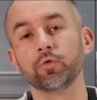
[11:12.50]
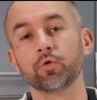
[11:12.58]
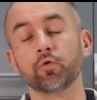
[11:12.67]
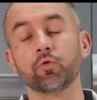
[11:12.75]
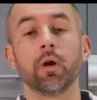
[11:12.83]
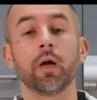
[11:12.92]

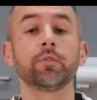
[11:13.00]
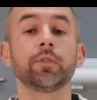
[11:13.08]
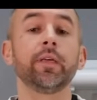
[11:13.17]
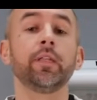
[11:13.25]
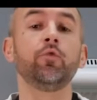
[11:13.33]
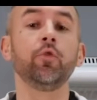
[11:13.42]
this.
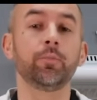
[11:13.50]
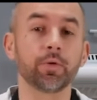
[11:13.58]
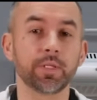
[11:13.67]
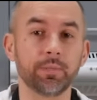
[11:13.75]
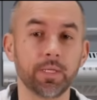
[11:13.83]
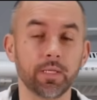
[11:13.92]
As
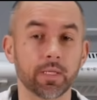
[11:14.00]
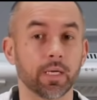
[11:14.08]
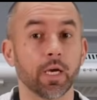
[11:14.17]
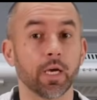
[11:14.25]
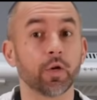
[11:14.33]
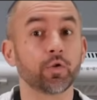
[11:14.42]
soon as no
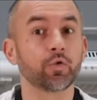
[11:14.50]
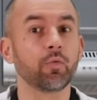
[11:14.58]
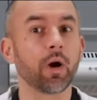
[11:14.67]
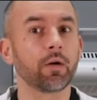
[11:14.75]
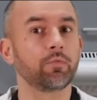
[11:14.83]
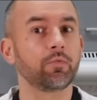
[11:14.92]
meringue
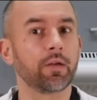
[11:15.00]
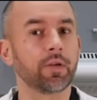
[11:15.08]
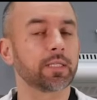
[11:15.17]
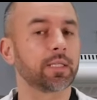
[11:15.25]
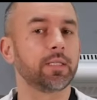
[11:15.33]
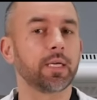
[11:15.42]
is
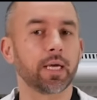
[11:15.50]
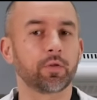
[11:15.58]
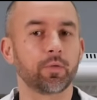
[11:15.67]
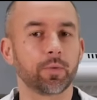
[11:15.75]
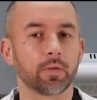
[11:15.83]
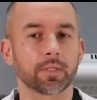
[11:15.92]
visible,
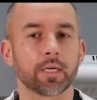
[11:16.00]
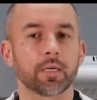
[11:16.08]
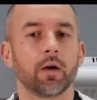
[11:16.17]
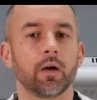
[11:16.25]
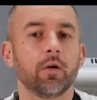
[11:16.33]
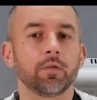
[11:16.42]
you are done.